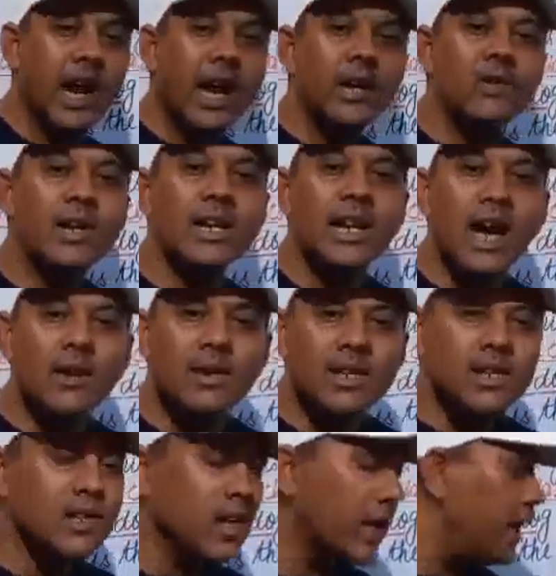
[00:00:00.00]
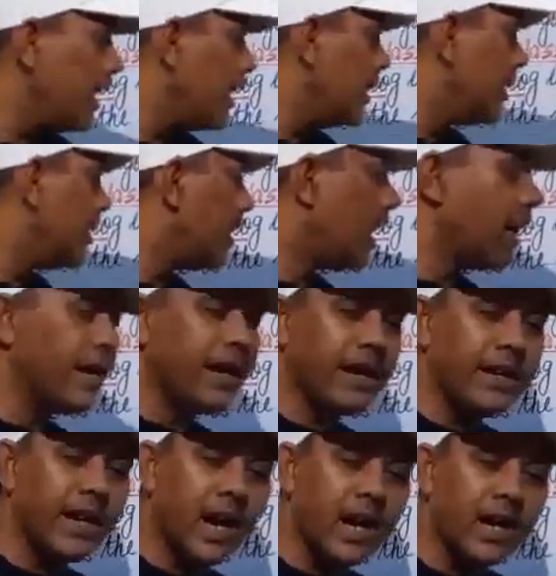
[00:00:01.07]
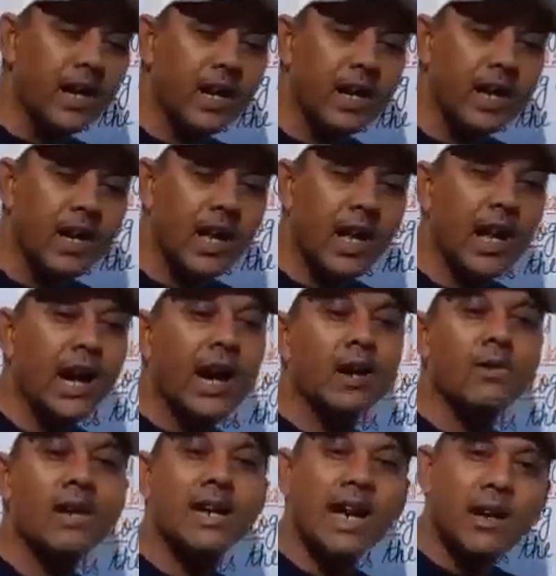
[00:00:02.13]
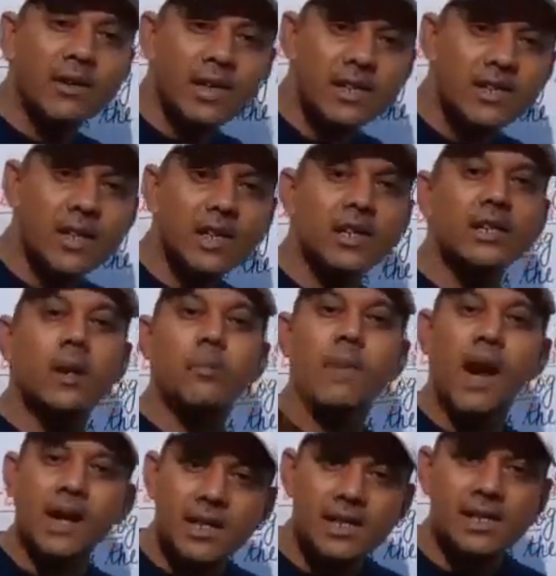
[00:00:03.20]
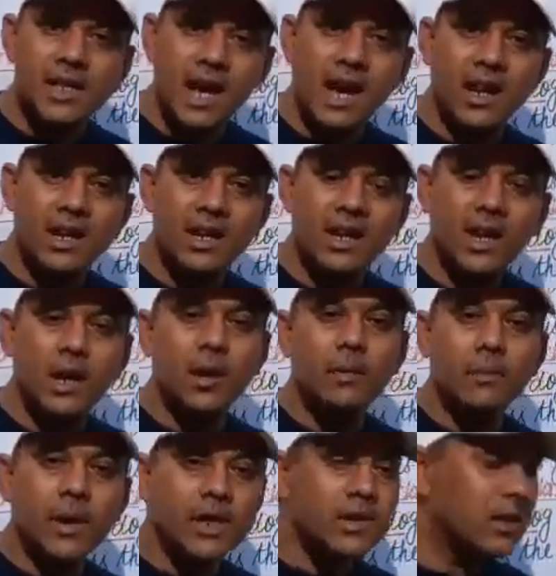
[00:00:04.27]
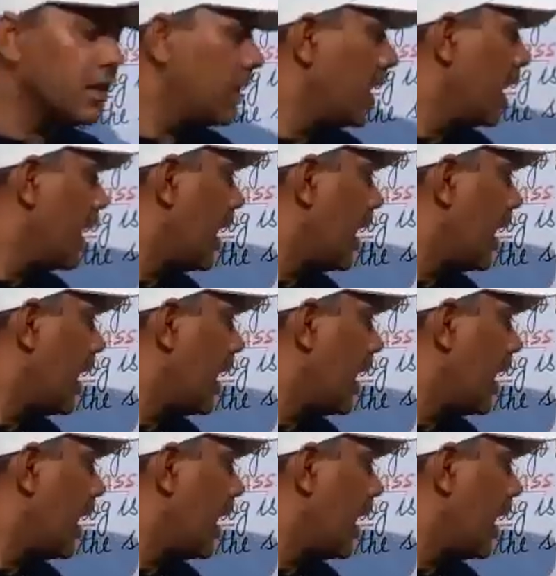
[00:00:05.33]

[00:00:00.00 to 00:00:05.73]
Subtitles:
I will never say the India, I will never say the Pakistan, but